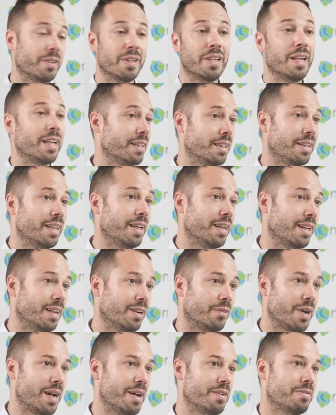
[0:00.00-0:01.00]
connected data
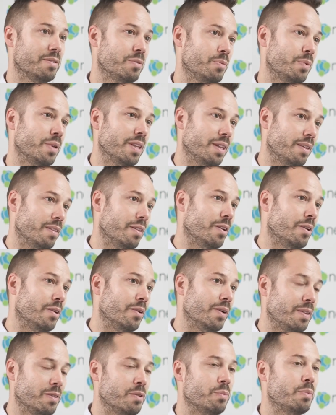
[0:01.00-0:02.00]
and graphs within
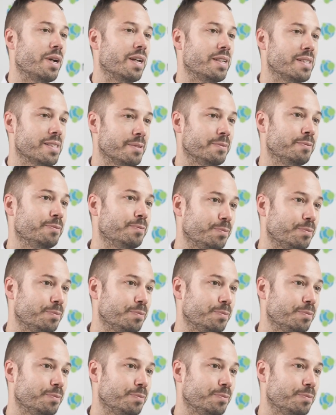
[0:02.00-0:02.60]
their enterprise.